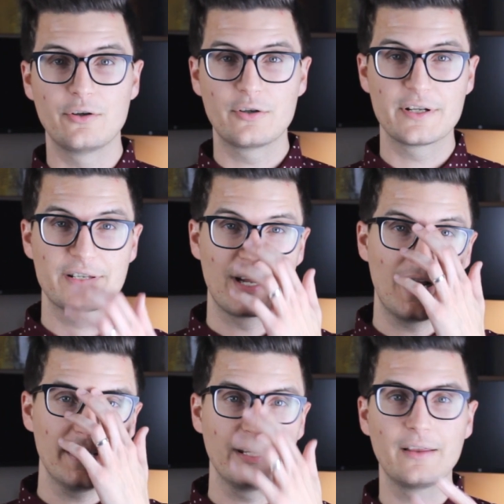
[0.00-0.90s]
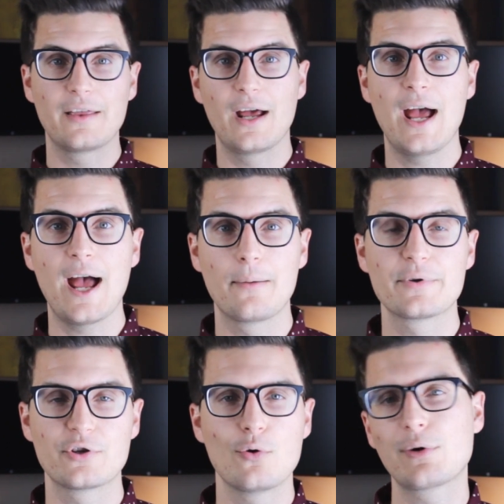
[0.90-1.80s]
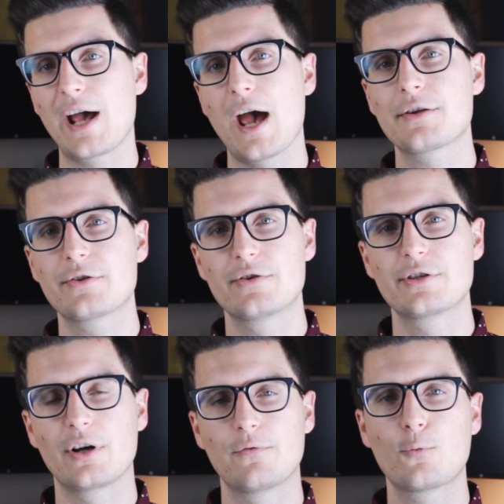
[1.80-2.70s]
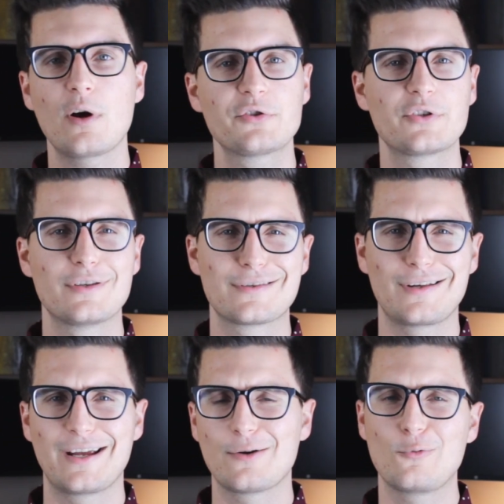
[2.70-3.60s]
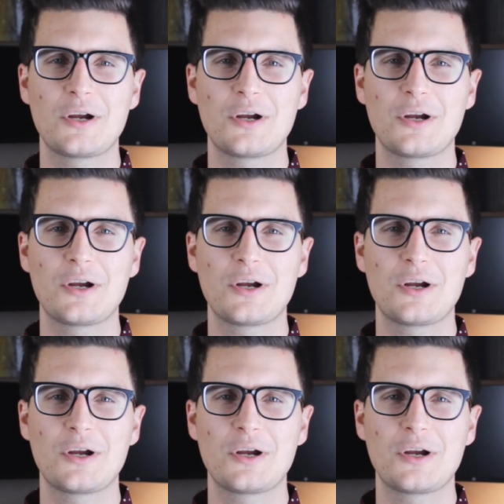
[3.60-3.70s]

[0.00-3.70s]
You're designing the app. So you want to ask yourself questions like,